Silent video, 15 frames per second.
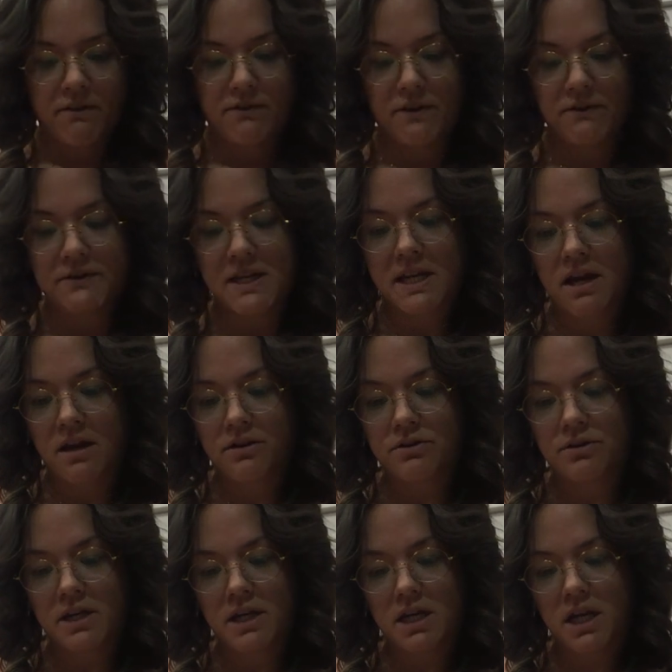
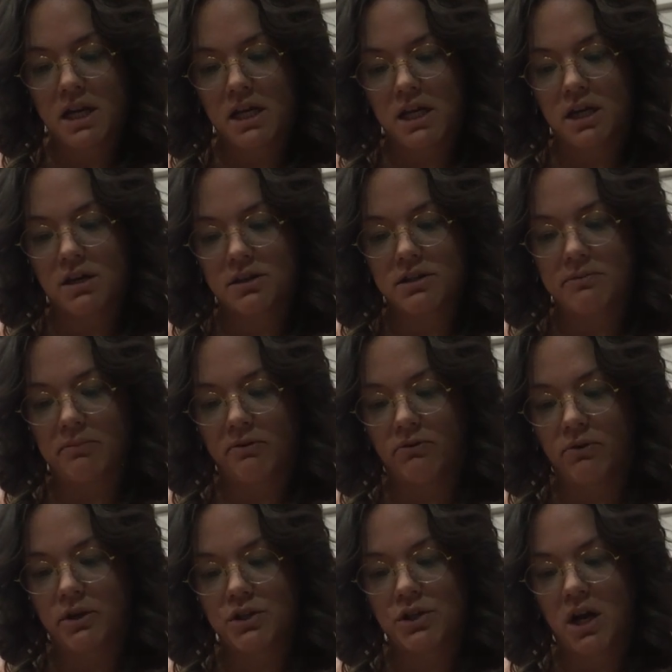1500 years
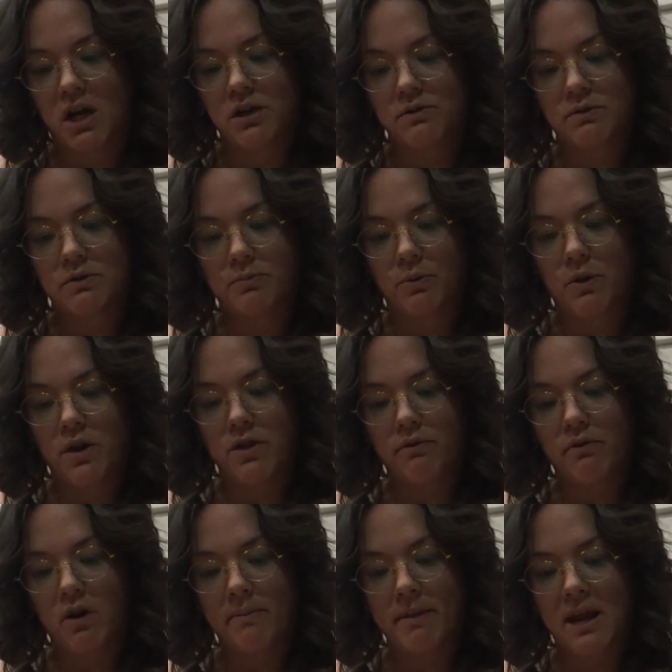before Charles was born, the
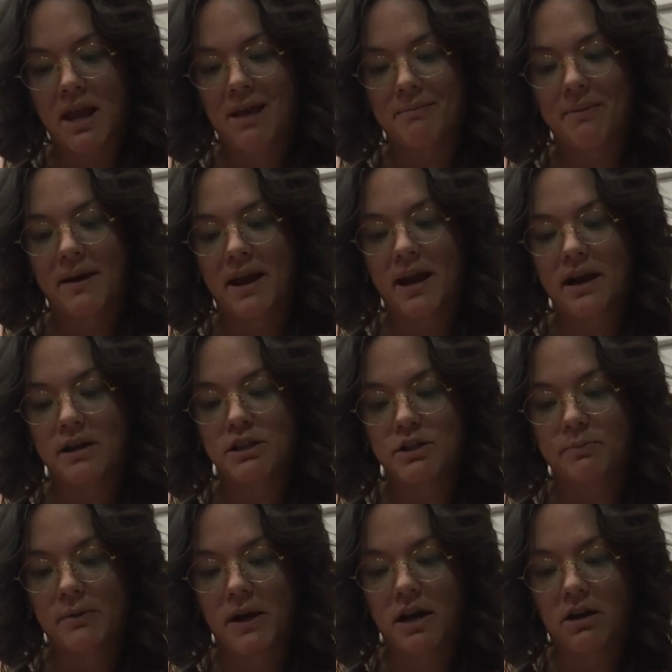Roman Empire
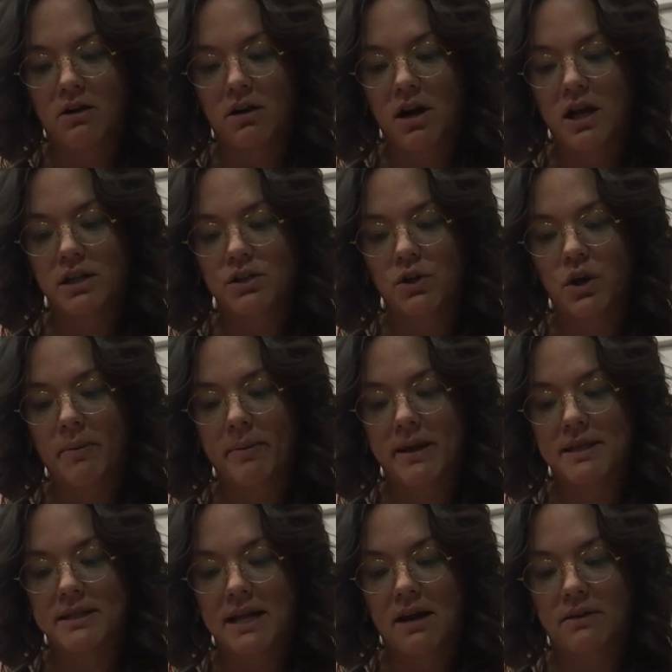spread across Europe
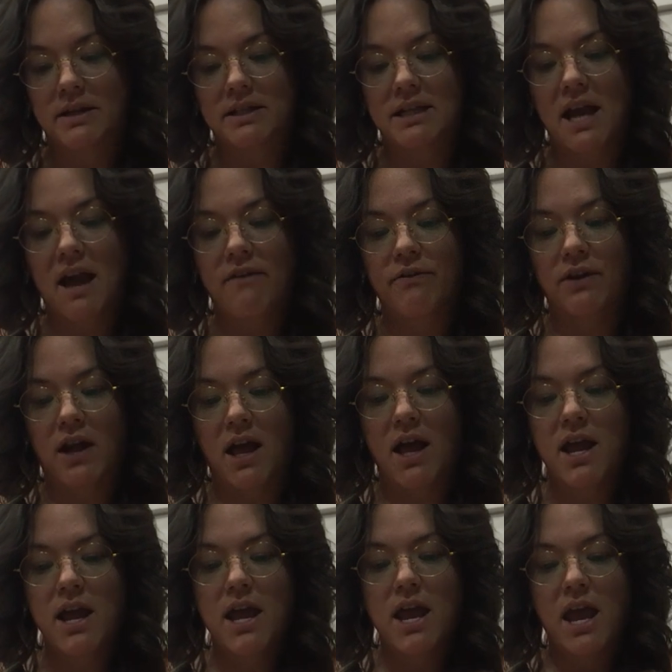and down into Africa.
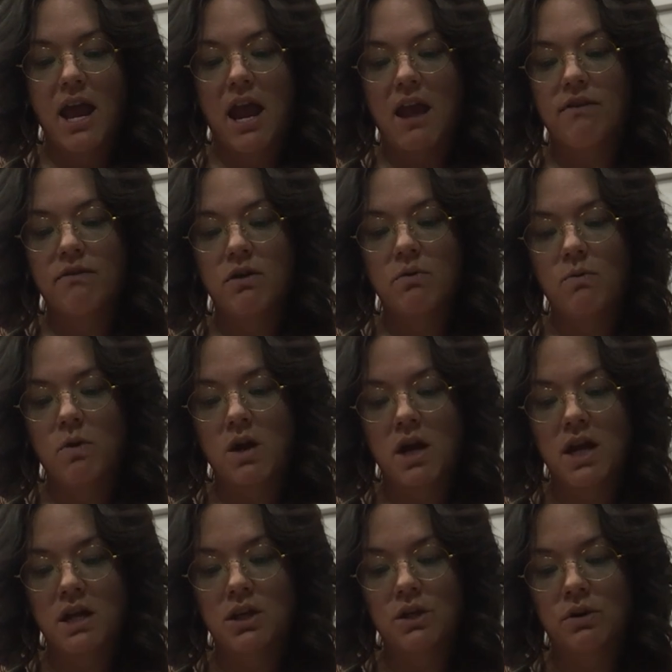
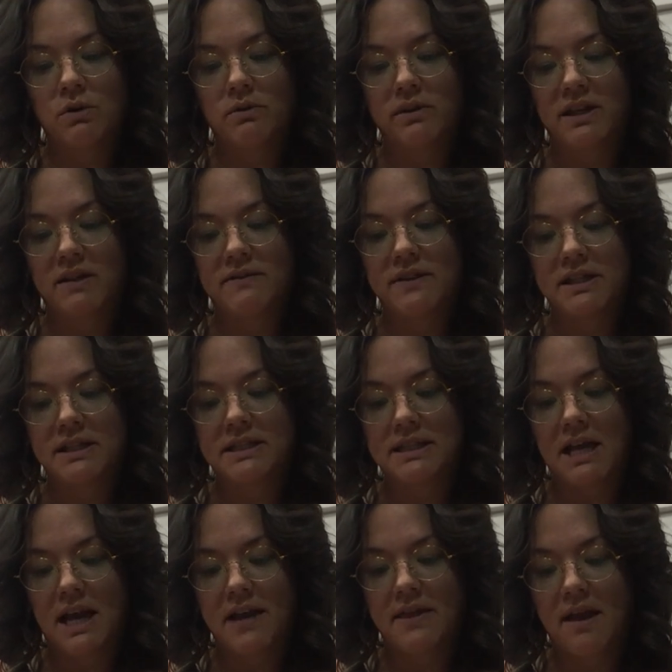Everyone who lived
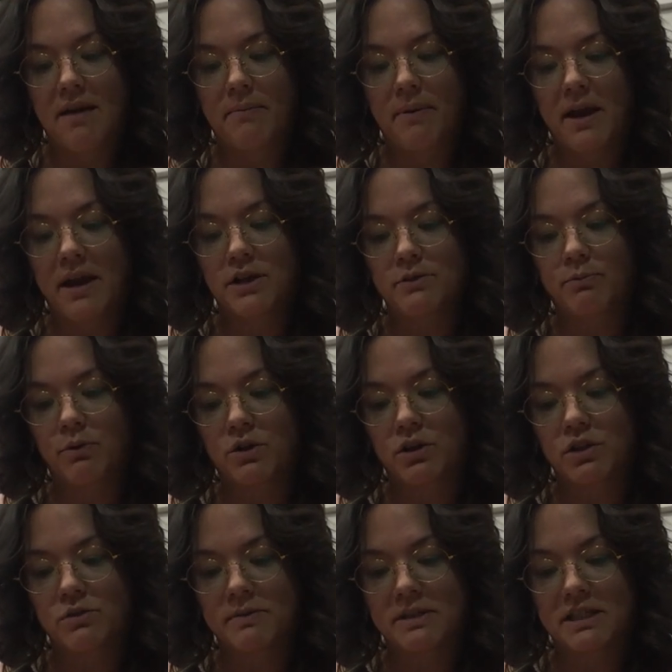inside the empire's
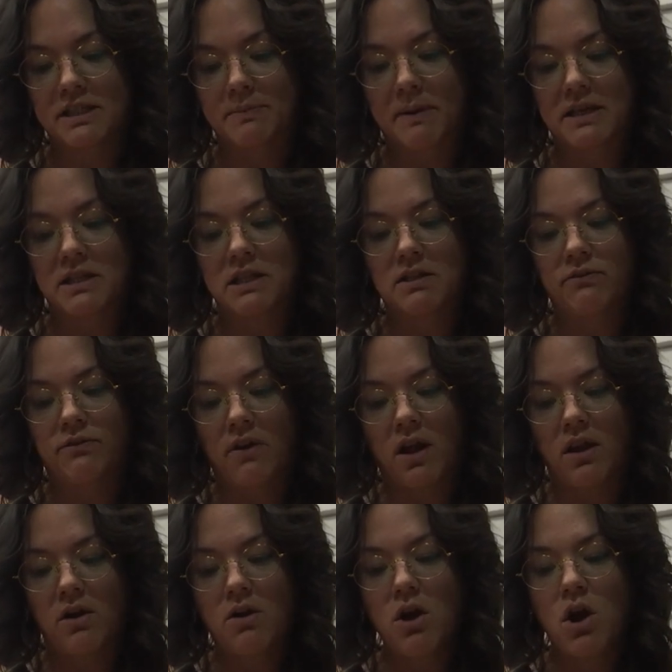borders was expected to
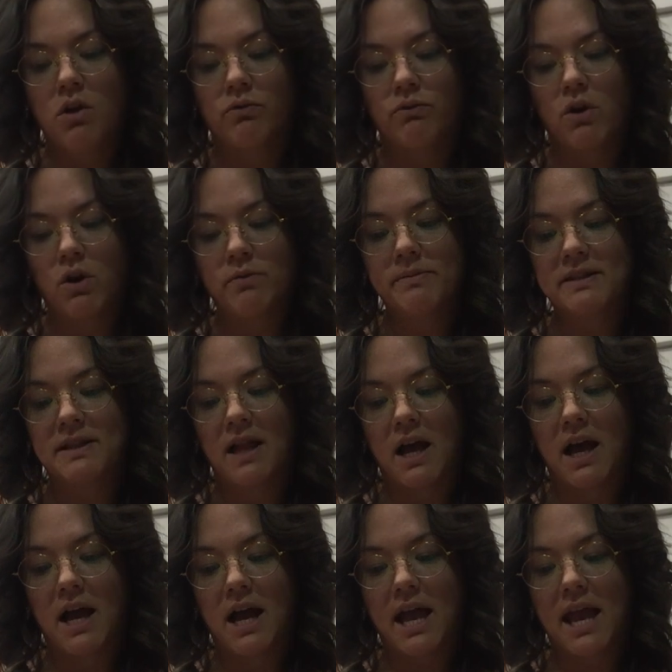follow Rome's
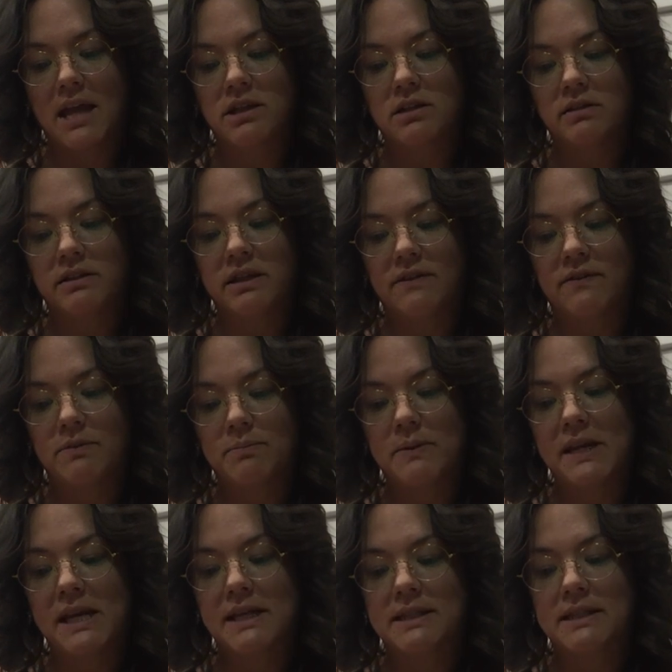law and to live in
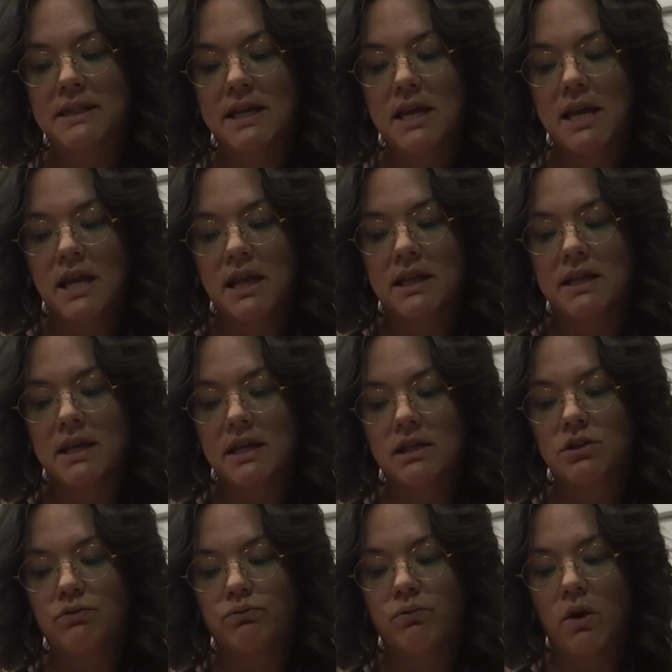peace.
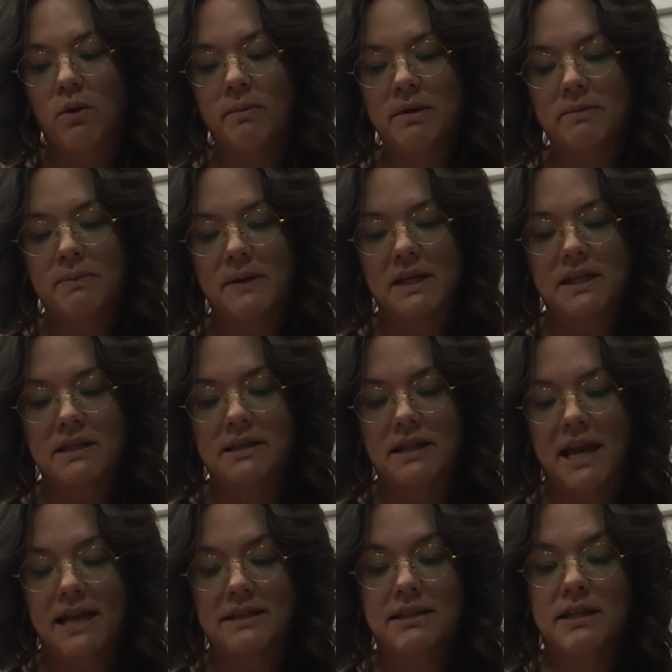This Roman peace
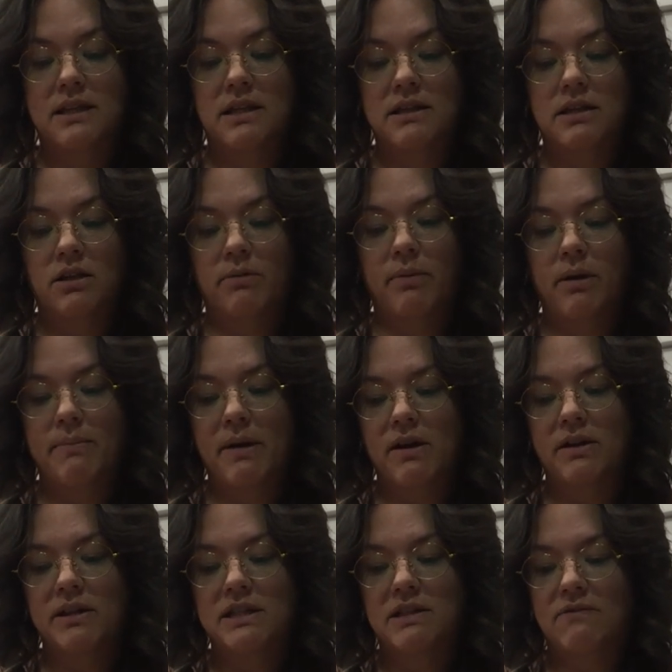lasted until
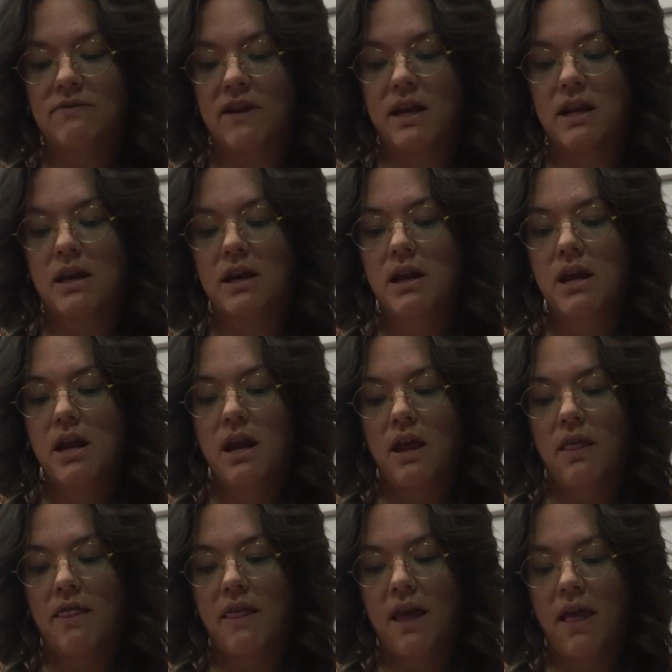barbarians invaded.
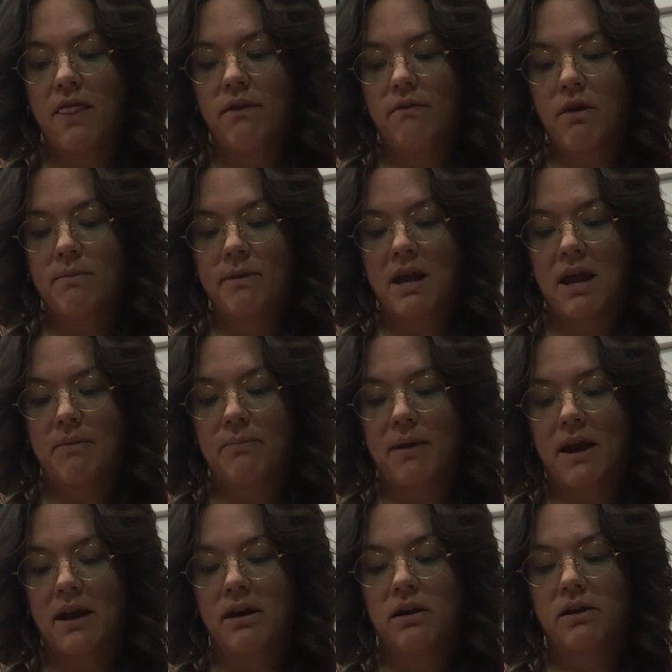Then the Roman
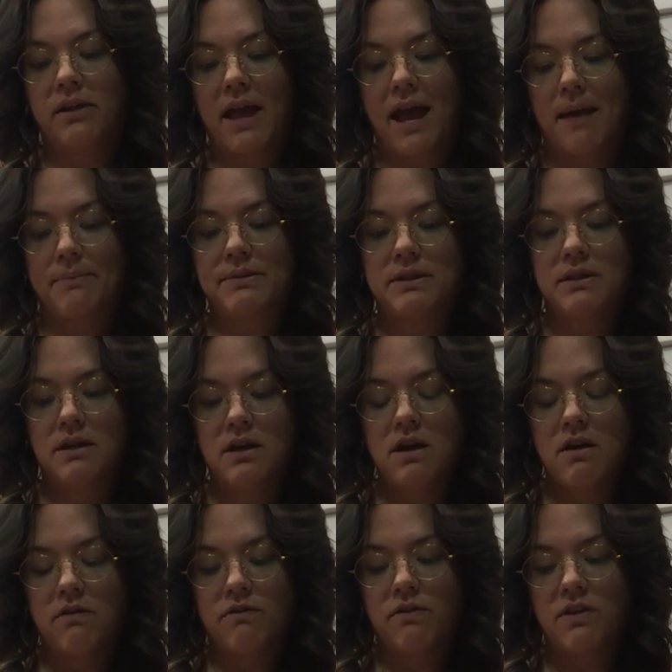Empire collapsed.
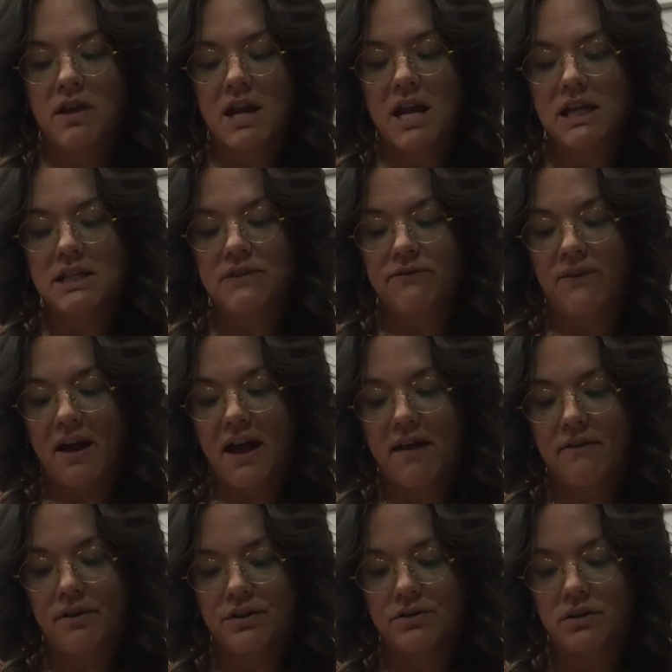For the next
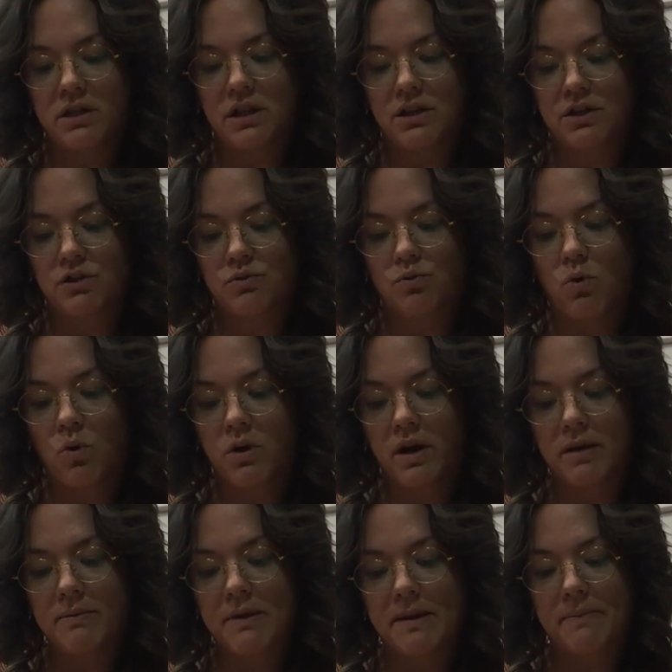500 years,
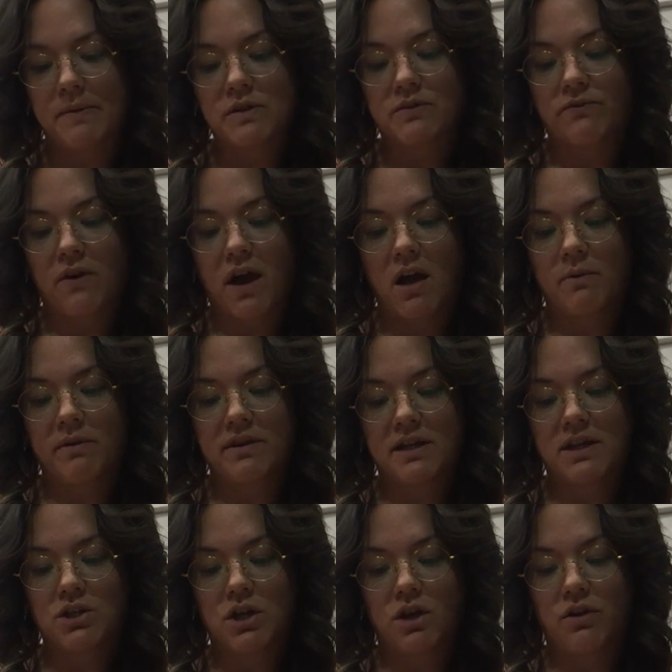warring peoples fought with
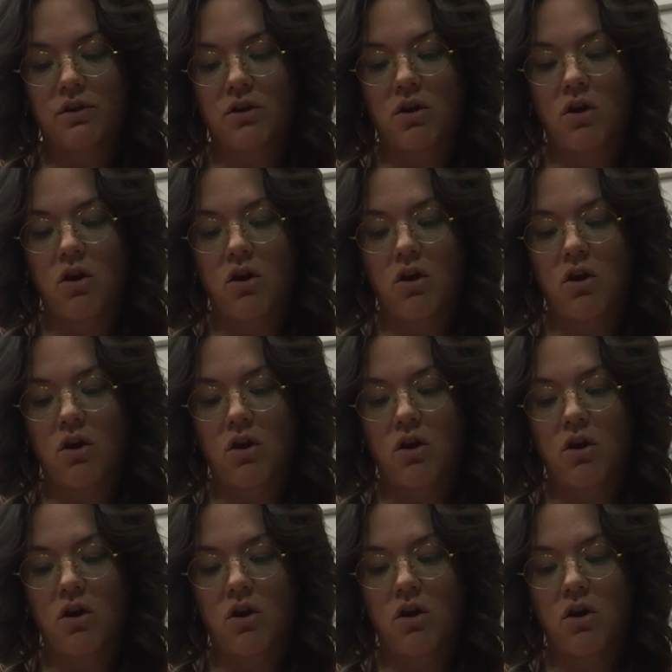each other